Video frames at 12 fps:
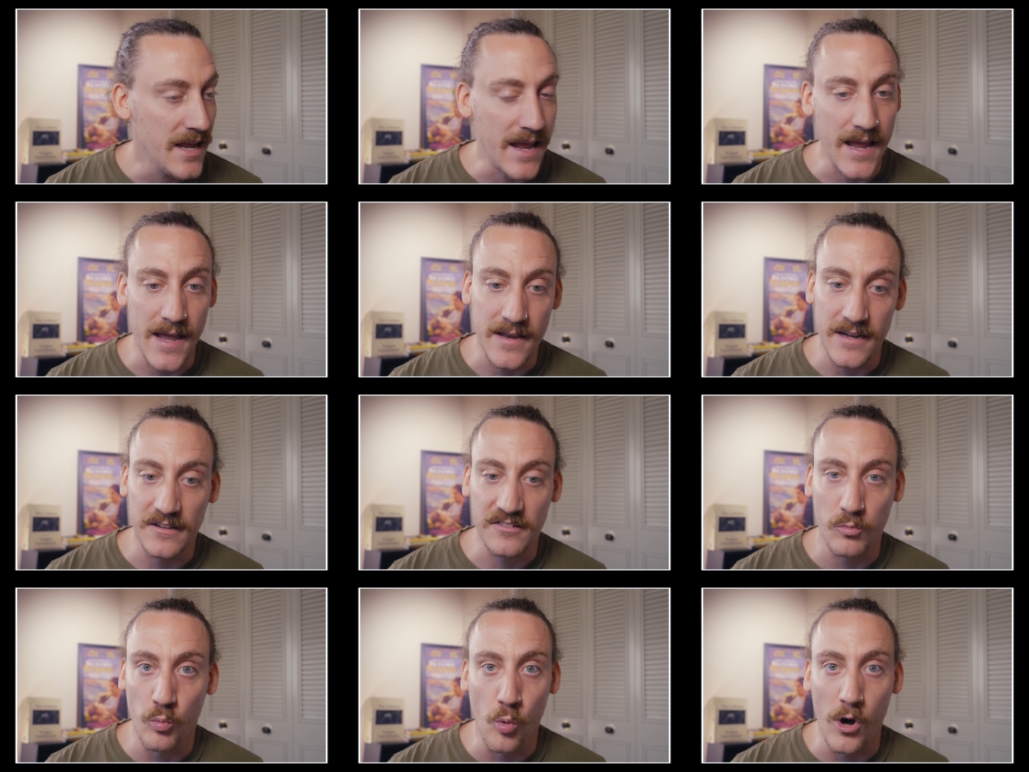and
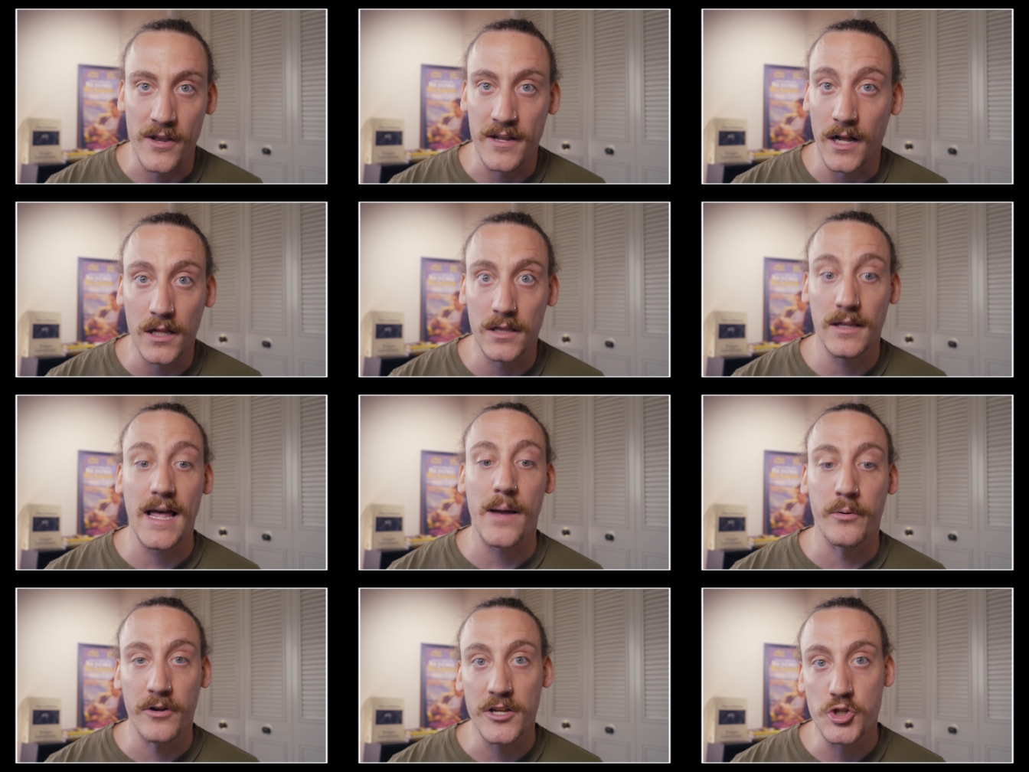it's one
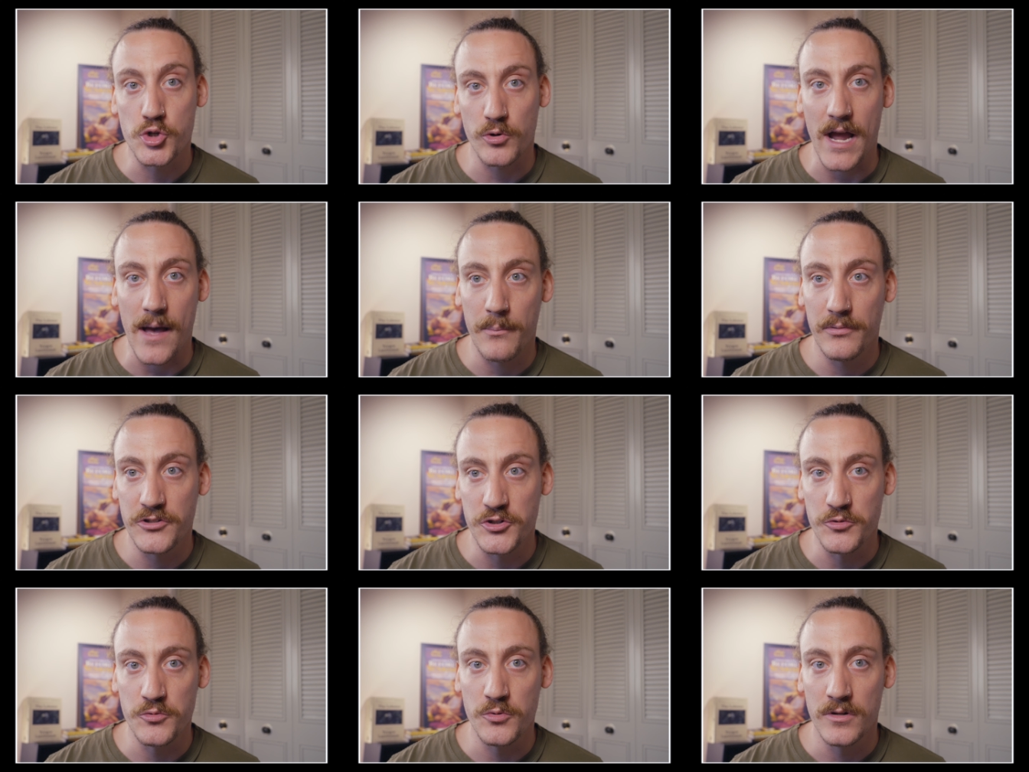elaborate trap
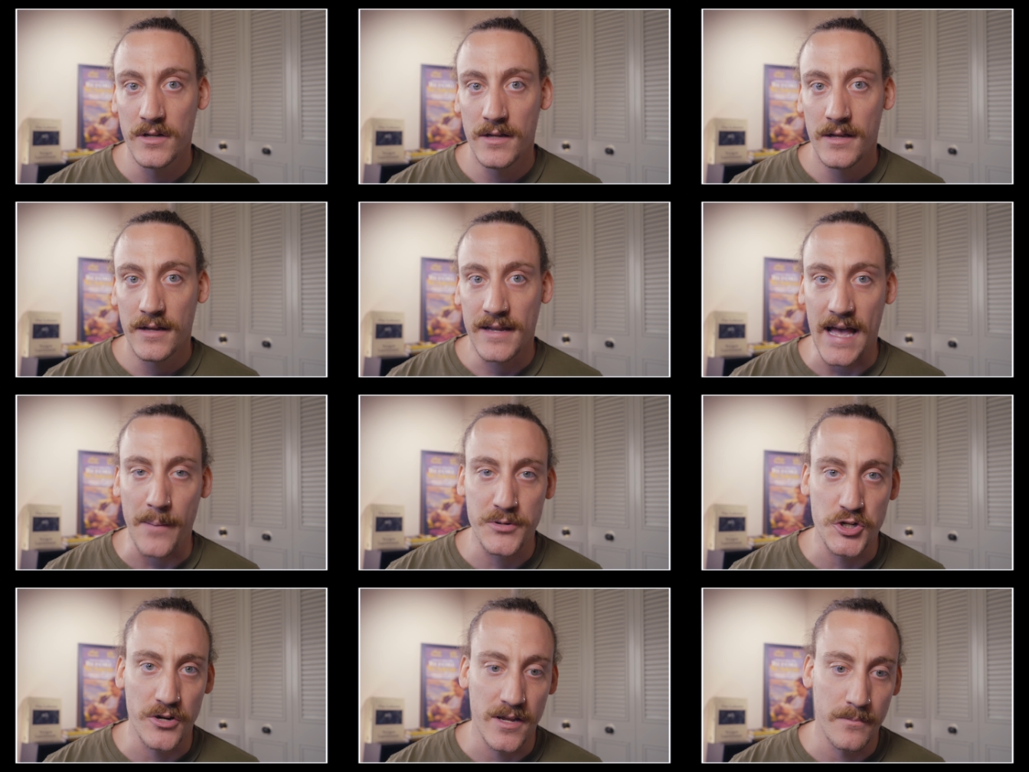to
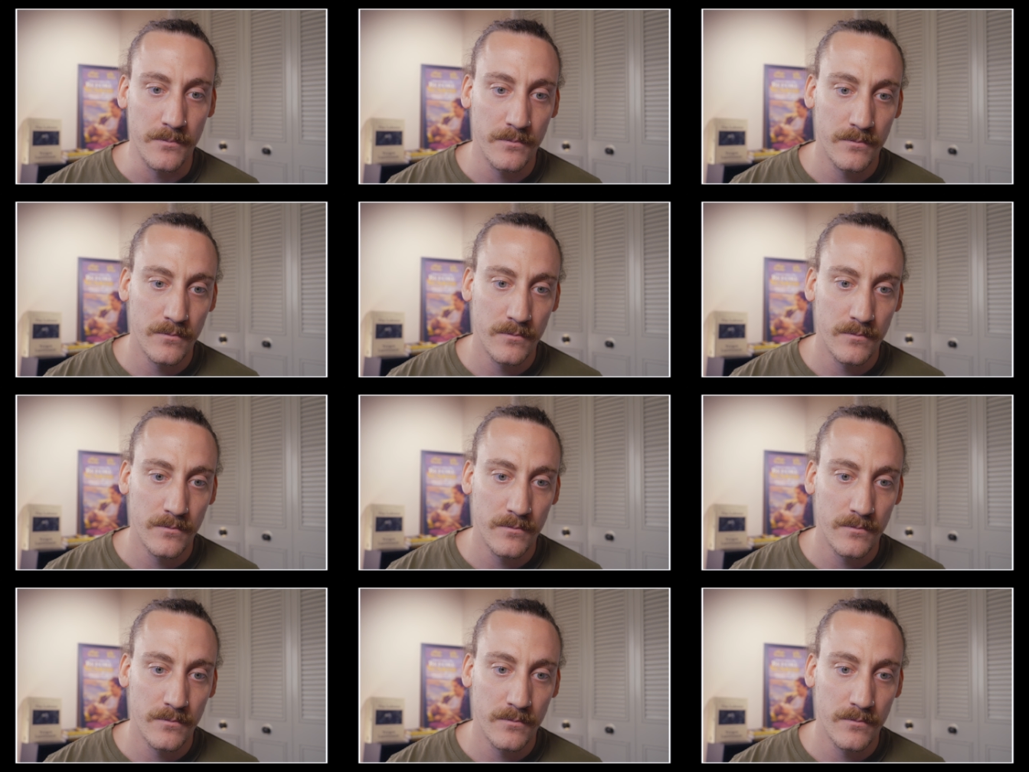capture him.